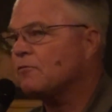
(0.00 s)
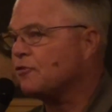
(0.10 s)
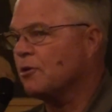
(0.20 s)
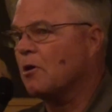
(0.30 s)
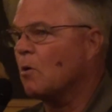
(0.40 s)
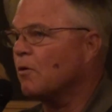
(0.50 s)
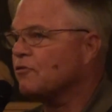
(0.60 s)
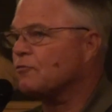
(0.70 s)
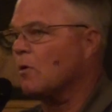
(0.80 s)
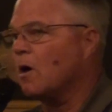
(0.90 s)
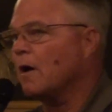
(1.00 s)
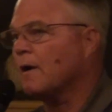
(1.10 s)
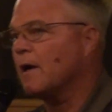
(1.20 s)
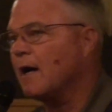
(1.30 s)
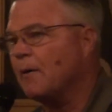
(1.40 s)
still going
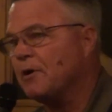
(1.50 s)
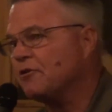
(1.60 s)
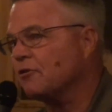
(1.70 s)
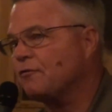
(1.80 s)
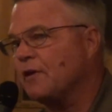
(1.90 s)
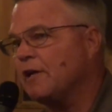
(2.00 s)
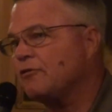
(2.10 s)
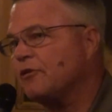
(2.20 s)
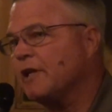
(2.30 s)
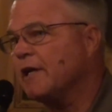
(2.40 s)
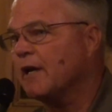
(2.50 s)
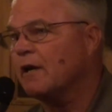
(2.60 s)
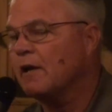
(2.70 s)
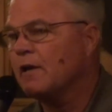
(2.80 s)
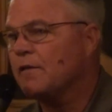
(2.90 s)
strong. We just finished
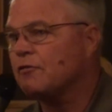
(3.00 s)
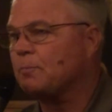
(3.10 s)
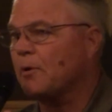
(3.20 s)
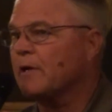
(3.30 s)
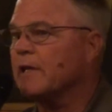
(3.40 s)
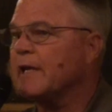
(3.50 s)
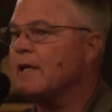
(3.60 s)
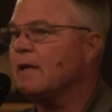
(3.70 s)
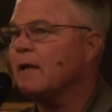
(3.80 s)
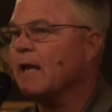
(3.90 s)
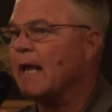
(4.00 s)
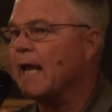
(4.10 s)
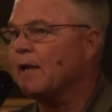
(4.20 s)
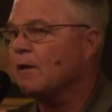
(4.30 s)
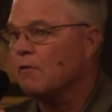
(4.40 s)
the spring league,
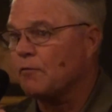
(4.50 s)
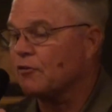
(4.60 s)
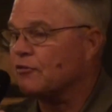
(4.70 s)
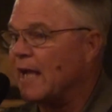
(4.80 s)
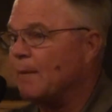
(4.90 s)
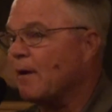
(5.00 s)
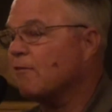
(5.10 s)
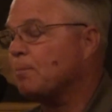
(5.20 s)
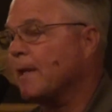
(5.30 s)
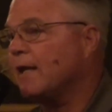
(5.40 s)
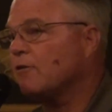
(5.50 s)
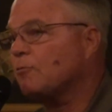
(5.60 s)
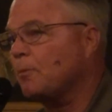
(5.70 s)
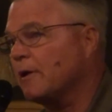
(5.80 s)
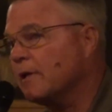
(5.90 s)
and first time I've played in
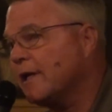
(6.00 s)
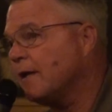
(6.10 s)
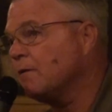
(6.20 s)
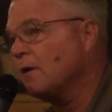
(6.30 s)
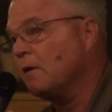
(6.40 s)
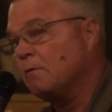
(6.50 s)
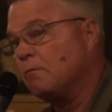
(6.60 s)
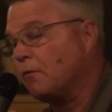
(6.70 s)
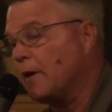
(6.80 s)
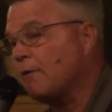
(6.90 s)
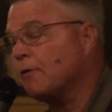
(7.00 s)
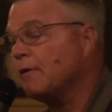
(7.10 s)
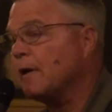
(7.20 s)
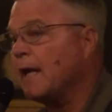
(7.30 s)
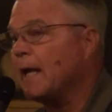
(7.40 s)
spring league
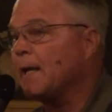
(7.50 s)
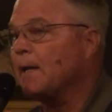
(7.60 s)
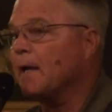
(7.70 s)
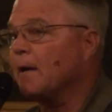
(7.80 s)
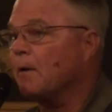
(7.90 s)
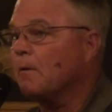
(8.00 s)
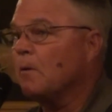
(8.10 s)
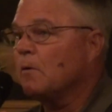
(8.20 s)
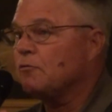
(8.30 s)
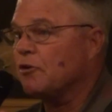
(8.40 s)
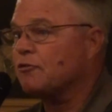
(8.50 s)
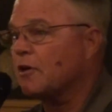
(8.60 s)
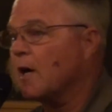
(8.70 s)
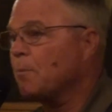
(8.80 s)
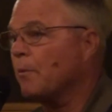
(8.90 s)
forever, and just
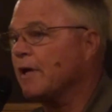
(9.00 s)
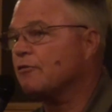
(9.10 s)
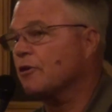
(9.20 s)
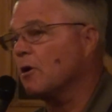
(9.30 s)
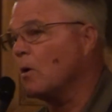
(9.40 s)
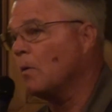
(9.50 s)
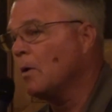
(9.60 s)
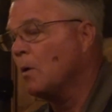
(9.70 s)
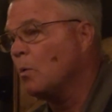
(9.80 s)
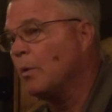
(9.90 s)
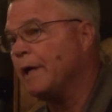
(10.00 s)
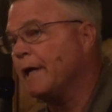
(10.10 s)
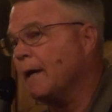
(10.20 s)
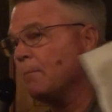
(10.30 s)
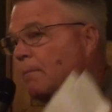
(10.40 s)
a couple weeks ago we